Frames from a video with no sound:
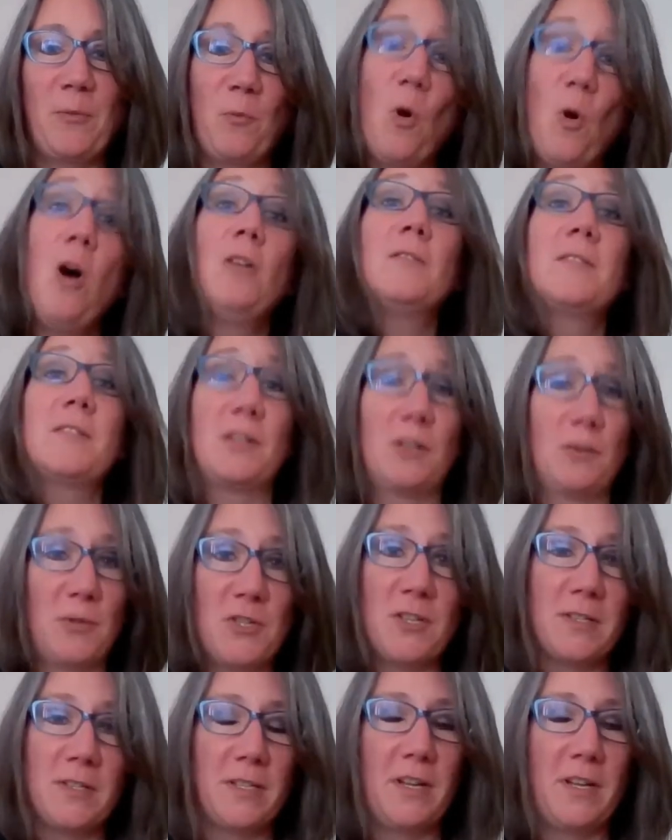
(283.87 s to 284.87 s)
Walzer,
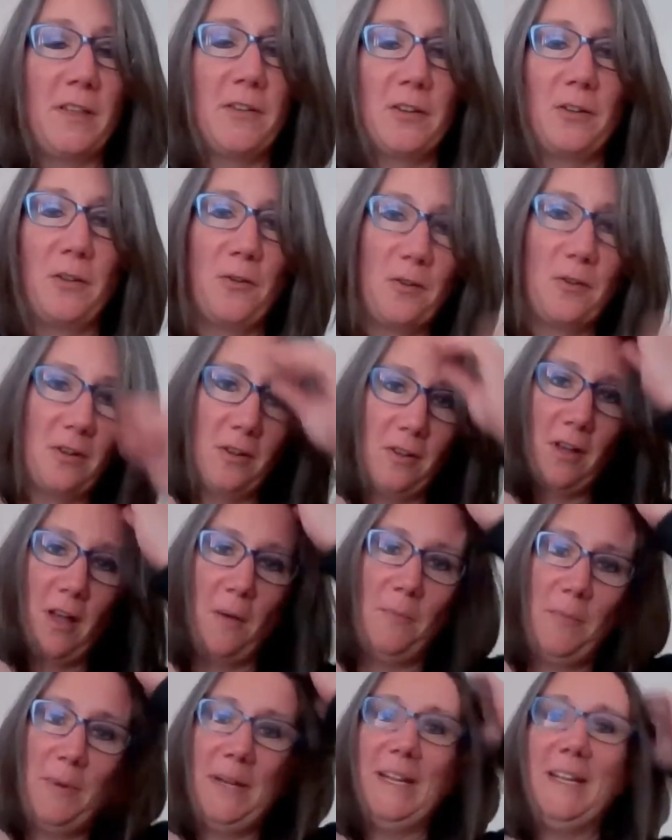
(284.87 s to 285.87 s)
which is another local
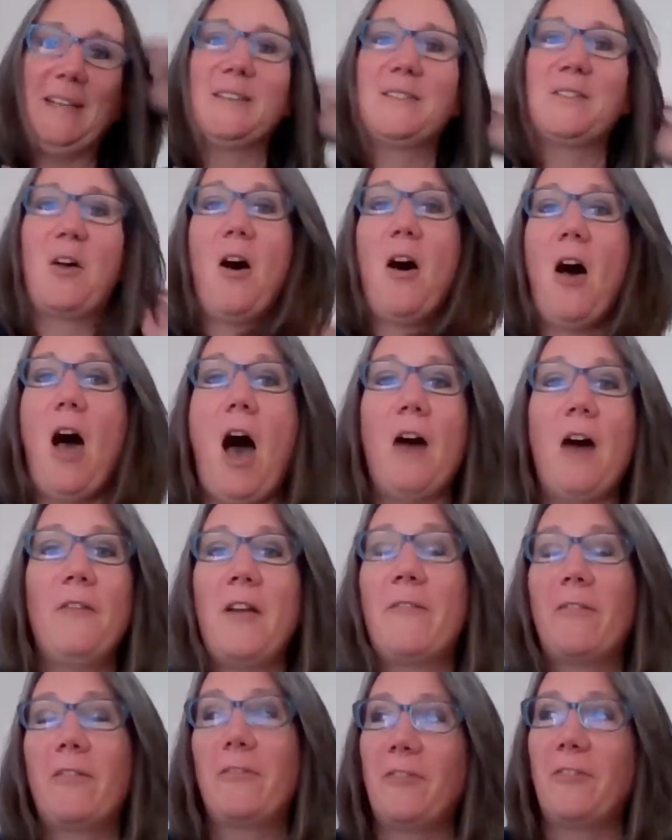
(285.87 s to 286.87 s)
company. So I'll
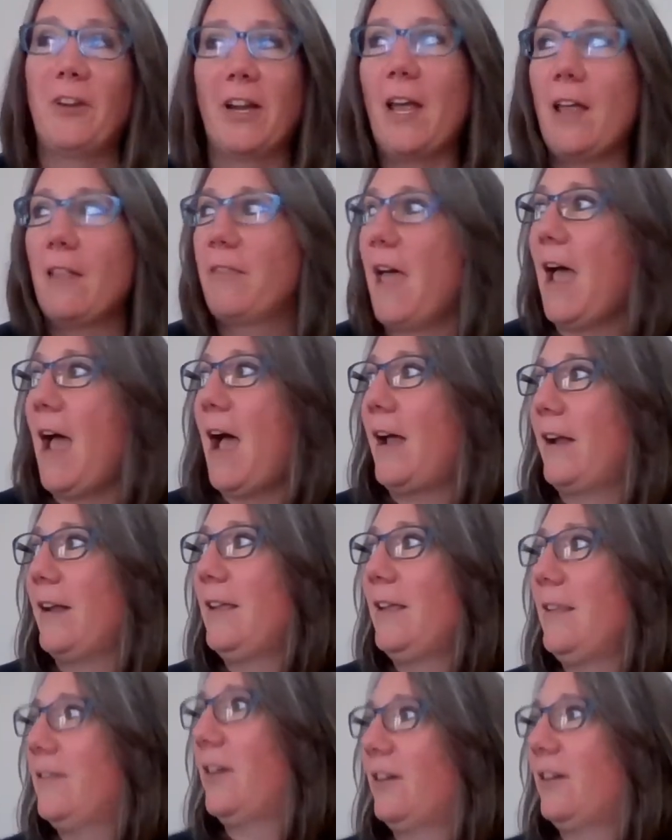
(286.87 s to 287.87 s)
never forget that
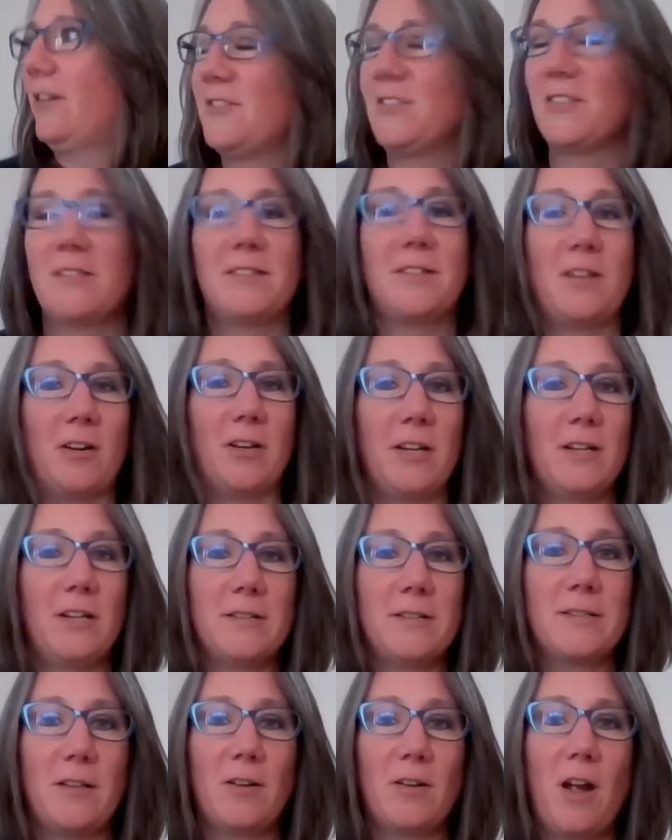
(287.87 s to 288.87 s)
either, just starting
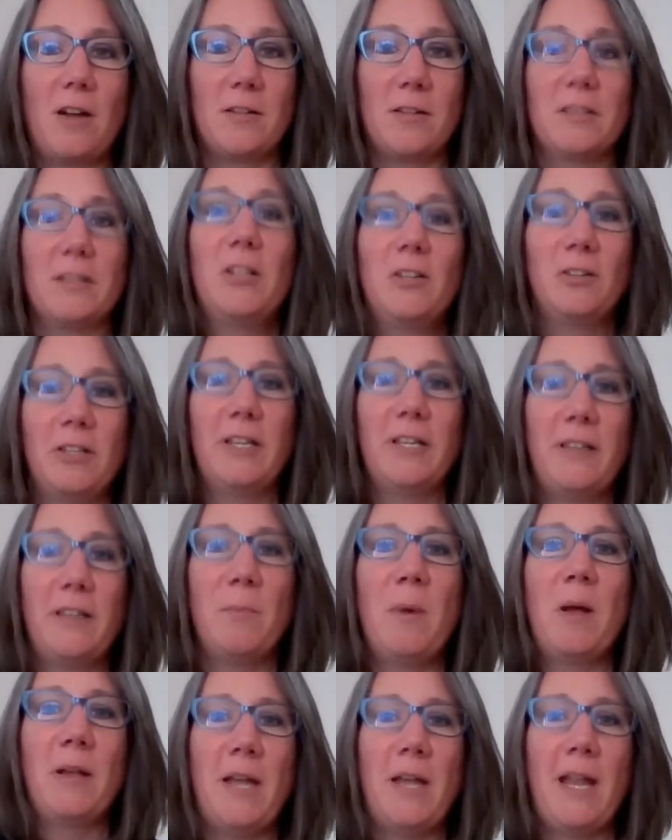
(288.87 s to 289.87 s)
to sell cars literally the
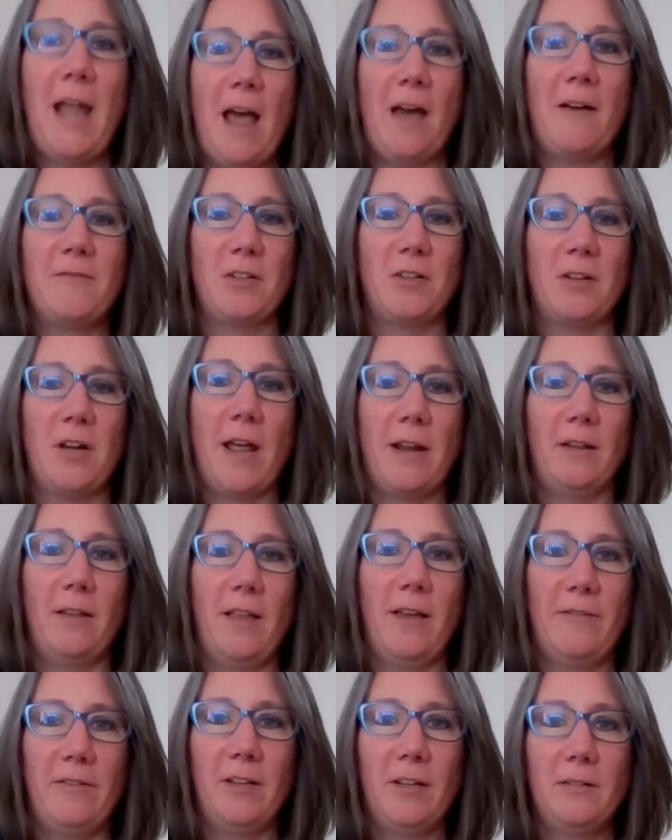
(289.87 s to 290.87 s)
Monday after
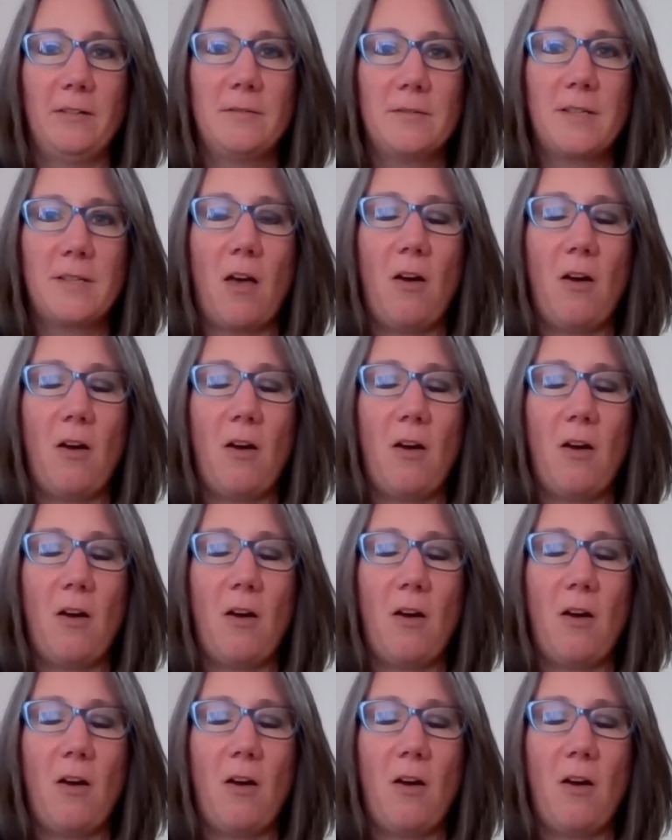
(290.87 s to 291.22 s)
9/11. So